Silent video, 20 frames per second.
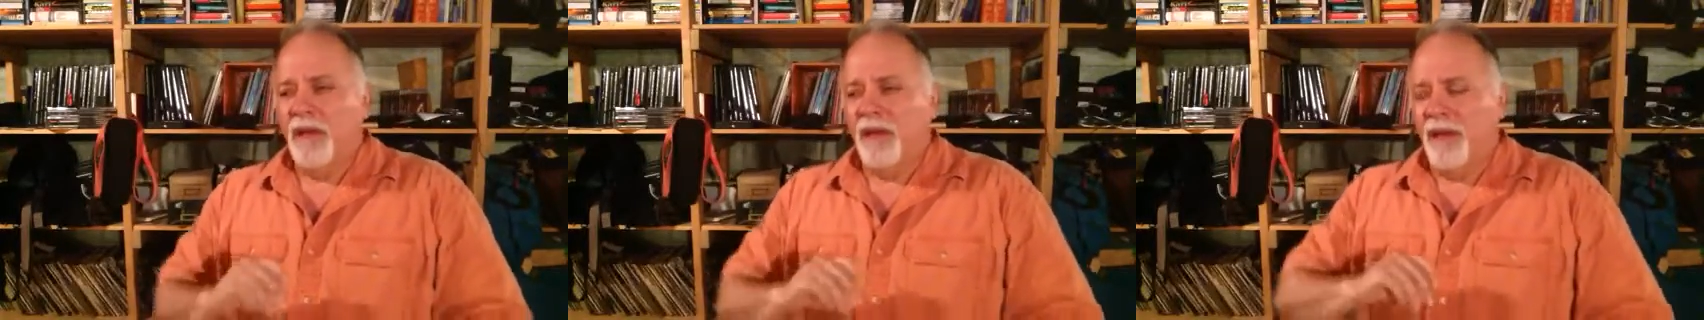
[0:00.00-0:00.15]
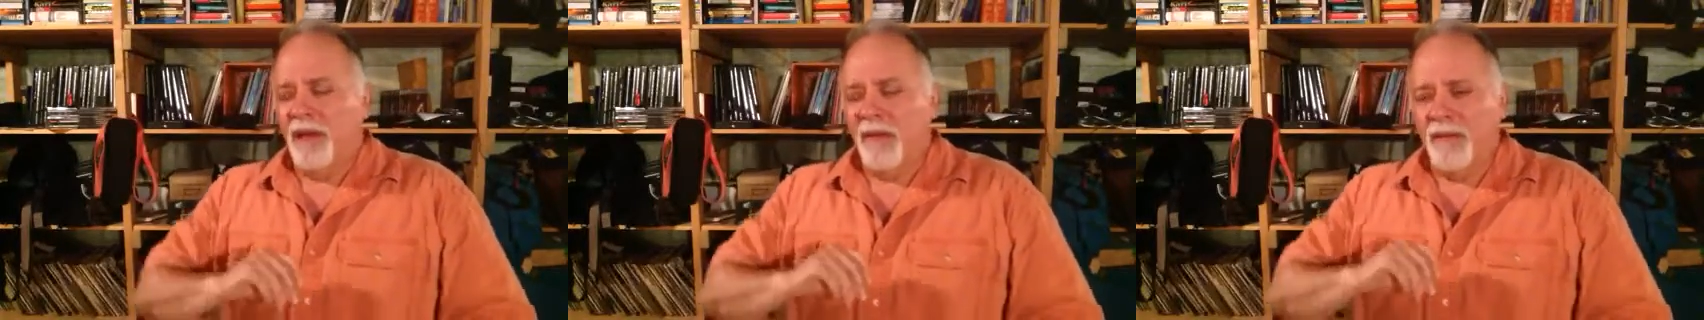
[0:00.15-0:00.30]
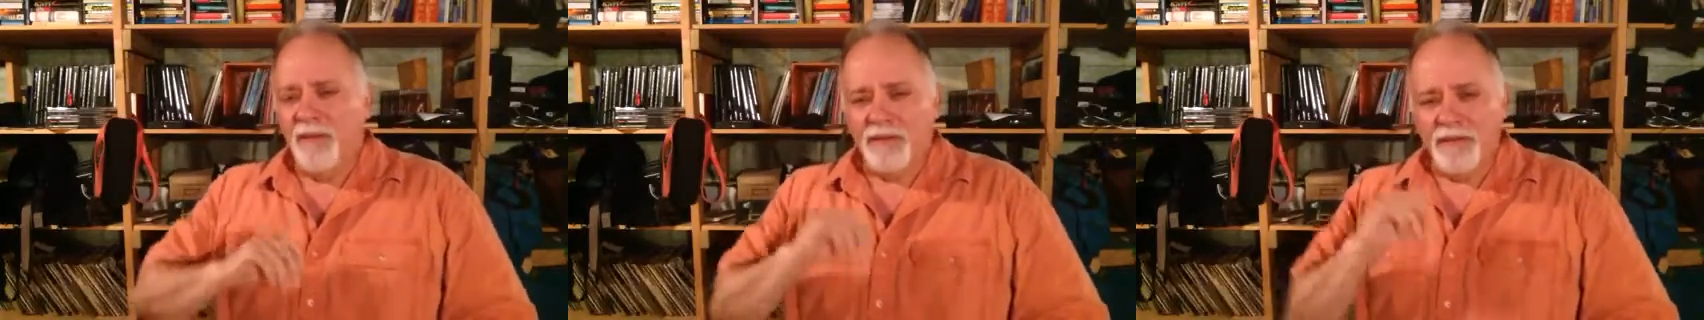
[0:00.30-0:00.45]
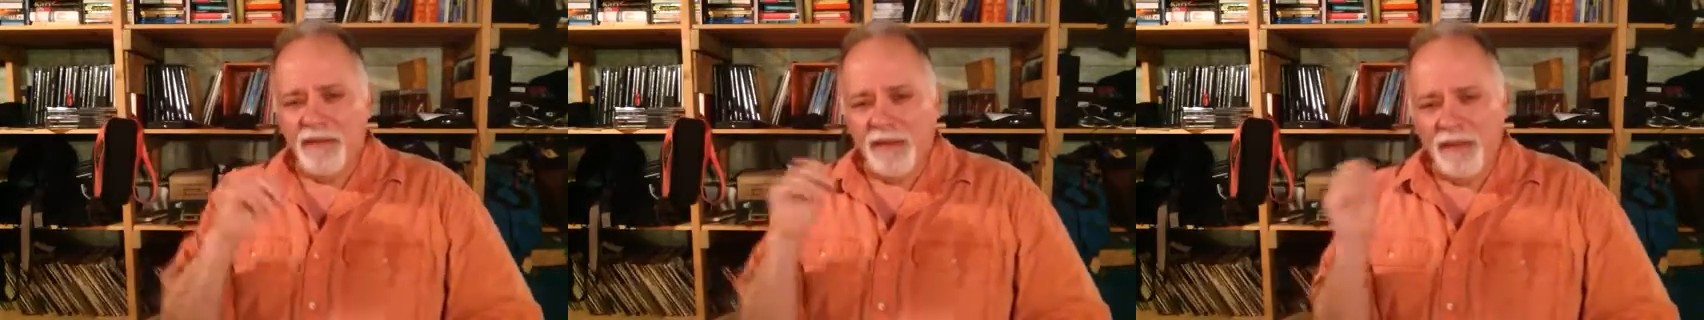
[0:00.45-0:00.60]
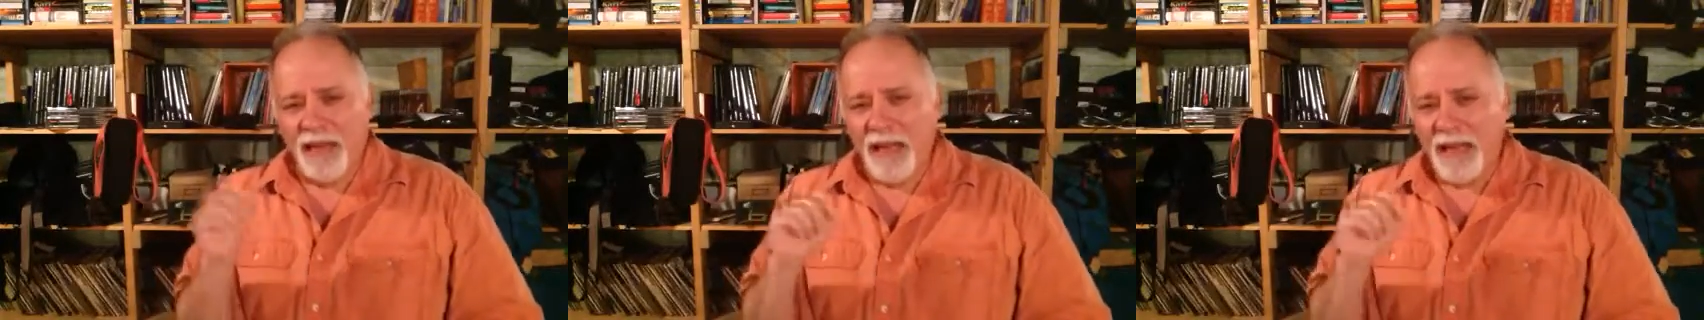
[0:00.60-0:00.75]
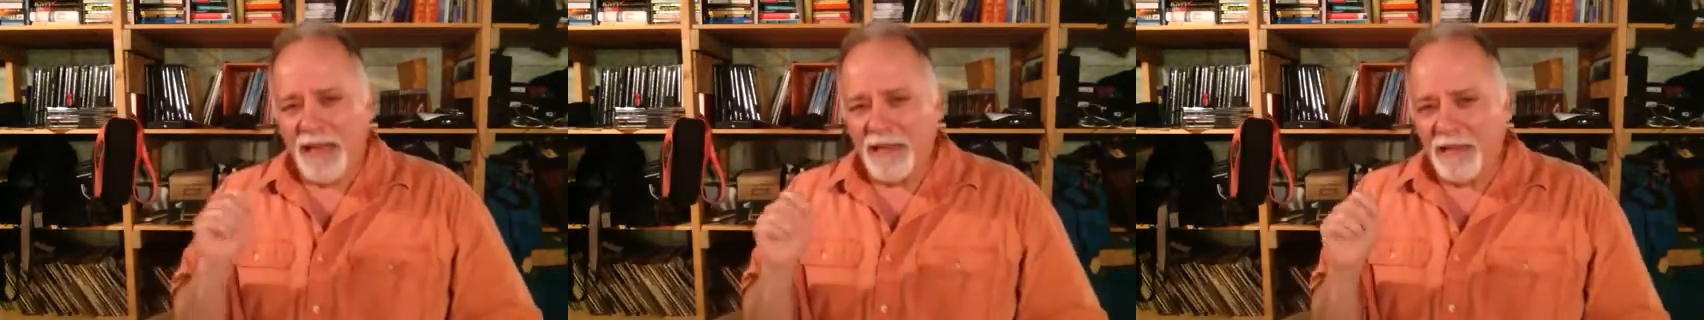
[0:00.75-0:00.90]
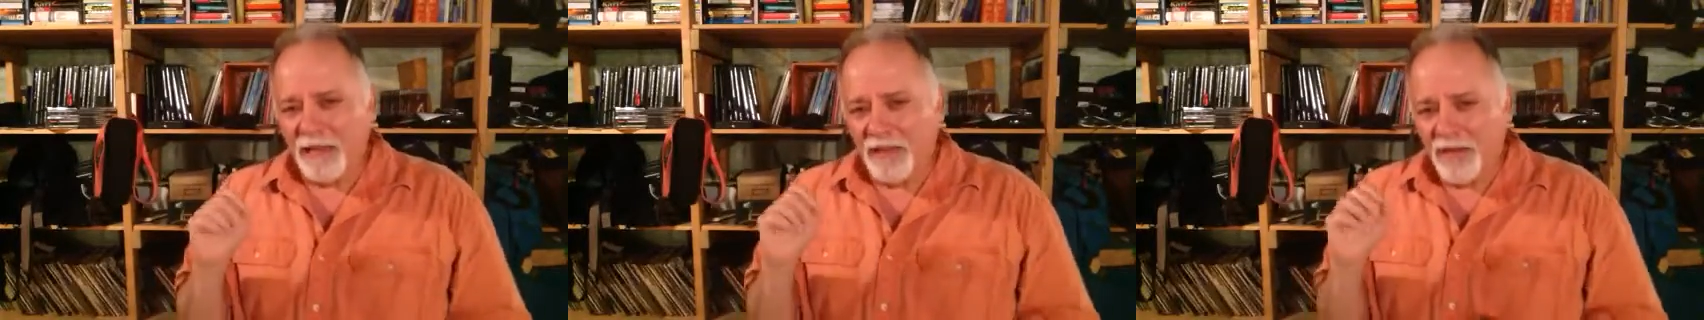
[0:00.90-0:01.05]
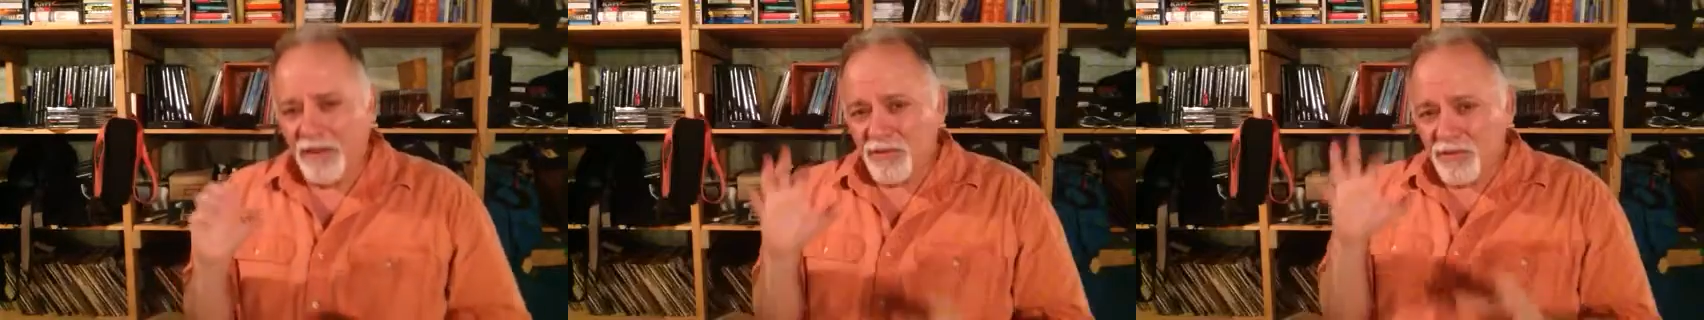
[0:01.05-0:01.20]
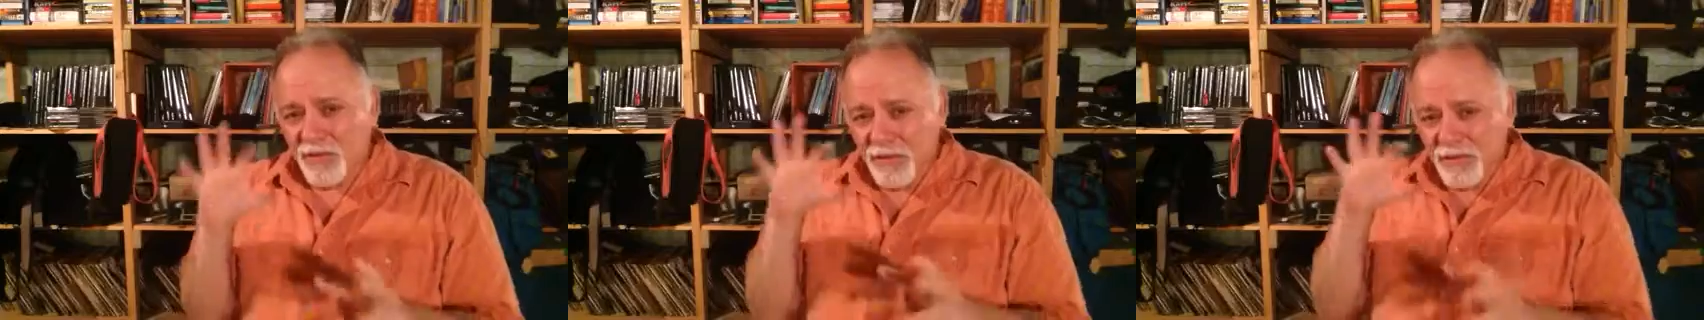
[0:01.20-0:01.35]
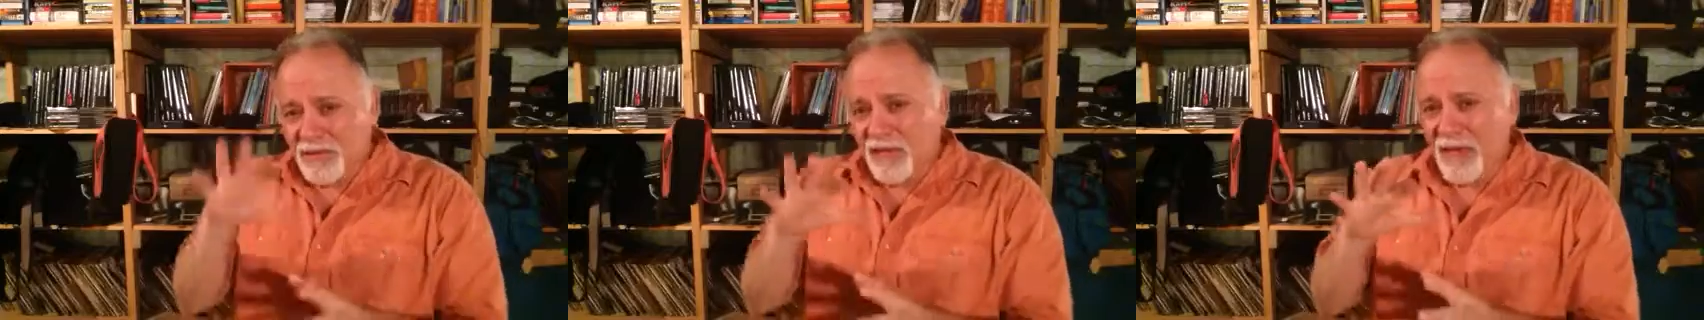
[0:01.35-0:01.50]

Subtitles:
and there's a line that goes on